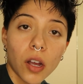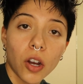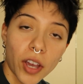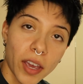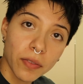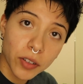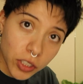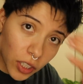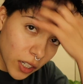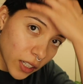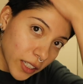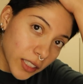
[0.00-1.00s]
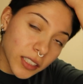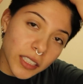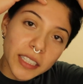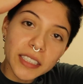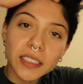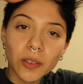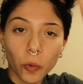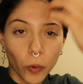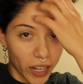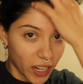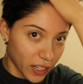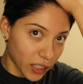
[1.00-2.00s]
Okay, first on the list is
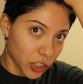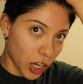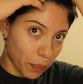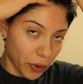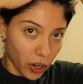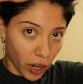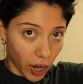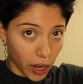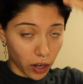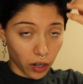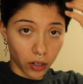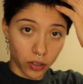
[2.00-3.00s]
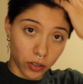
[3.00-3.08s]
wetting the top of your hair.